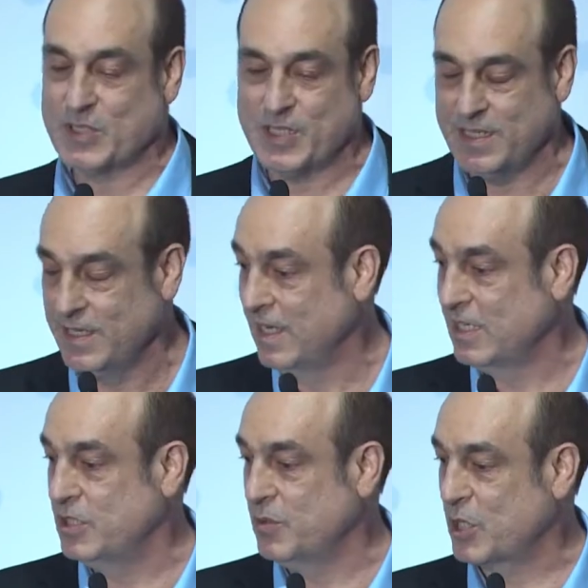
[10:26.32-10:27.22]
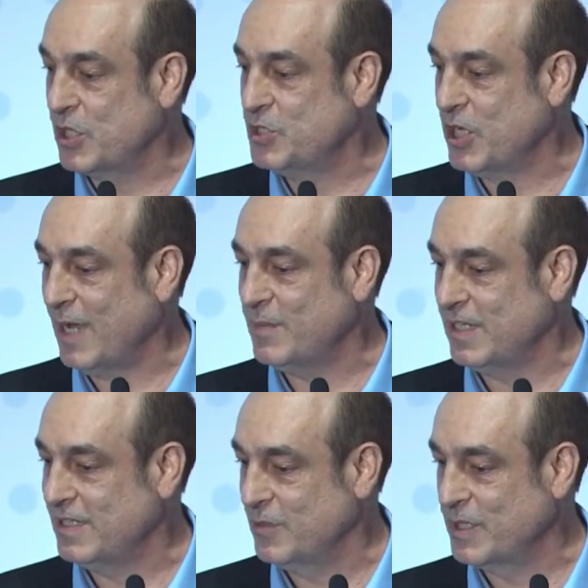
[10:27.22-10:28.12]
to do a good job
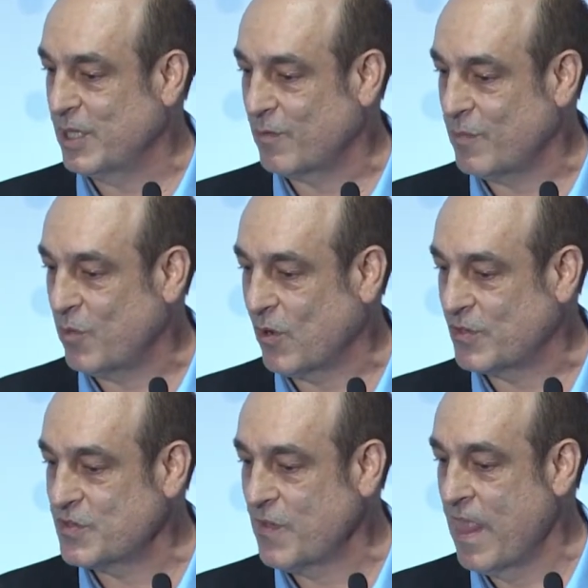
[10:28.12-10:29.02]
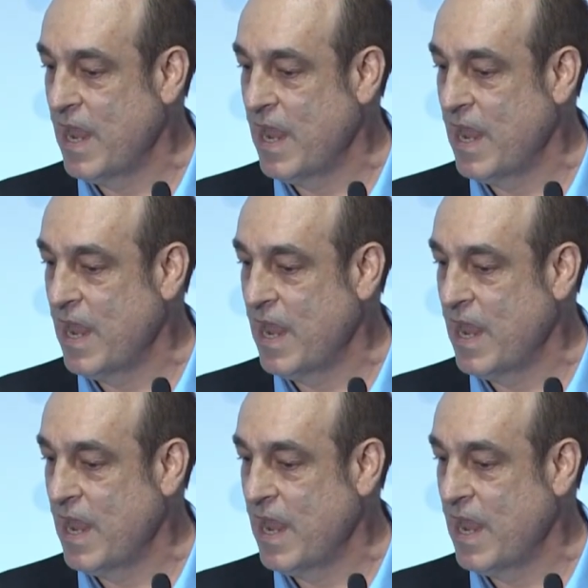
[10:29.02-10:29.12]
at doing their reports.